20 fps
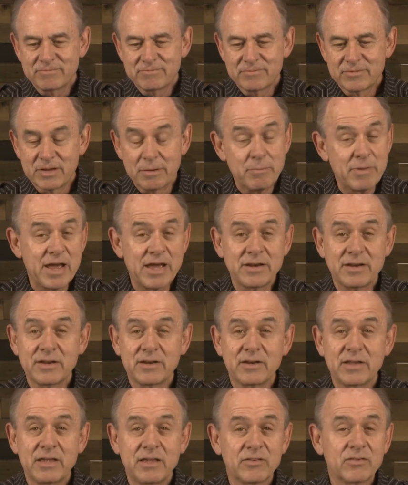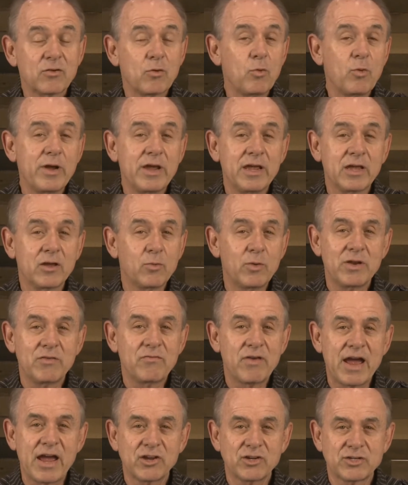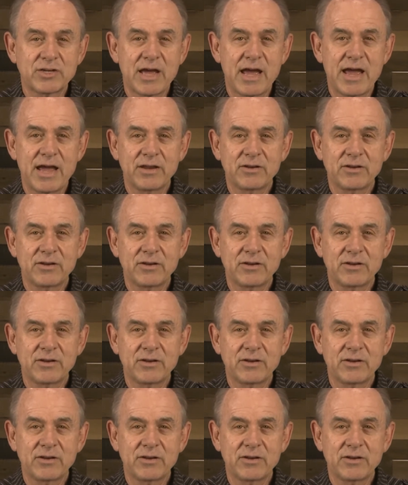commanded his queen, Queen Vashti,